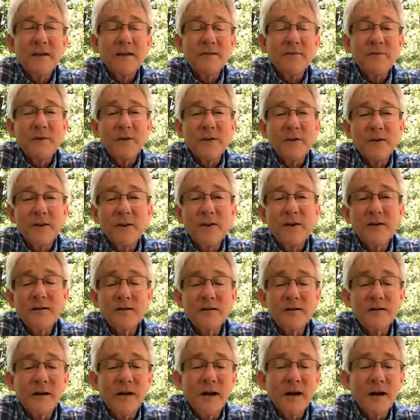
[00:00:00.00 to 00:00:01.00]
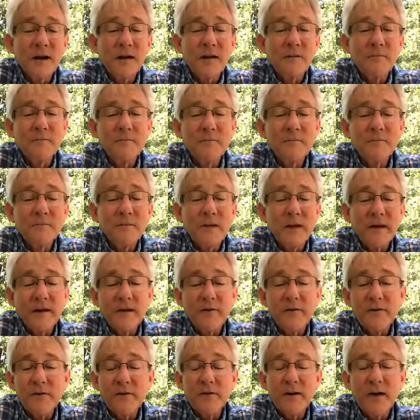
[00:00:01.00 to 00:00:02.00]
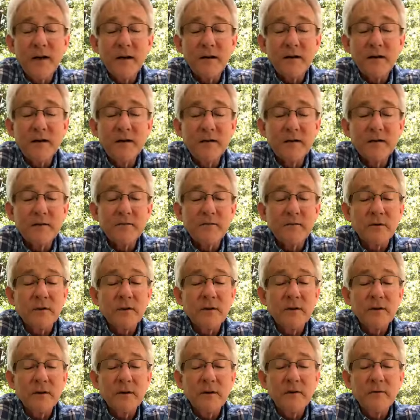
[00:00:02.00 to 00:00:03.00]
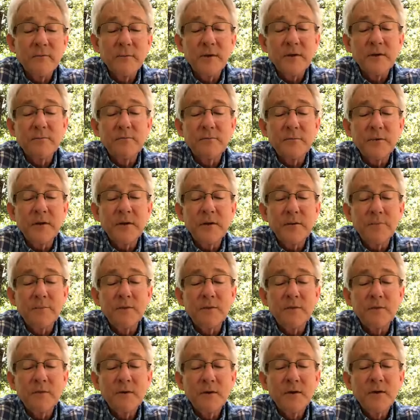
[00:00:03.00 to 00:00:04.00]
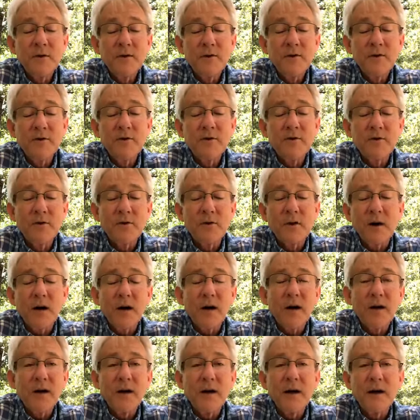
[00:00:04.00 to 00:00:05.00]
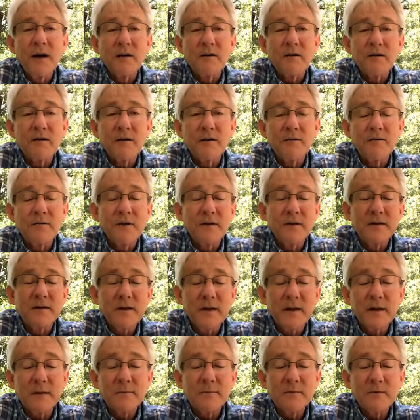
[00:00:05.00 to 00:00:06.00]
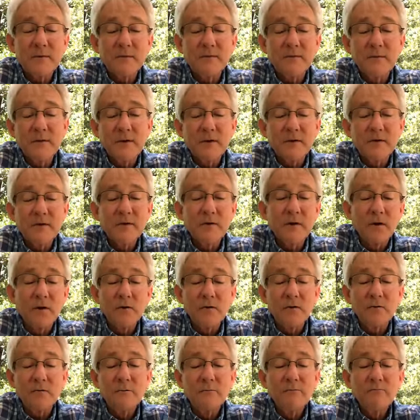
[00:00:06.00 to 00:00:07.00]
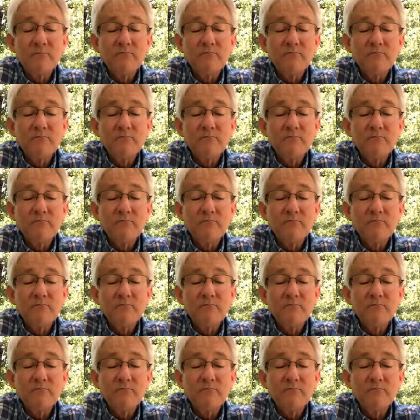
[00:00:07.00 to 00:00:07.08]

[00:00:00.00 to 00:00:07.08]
For a long time, and throughout history, there have been people who cry out of the depths of their soul.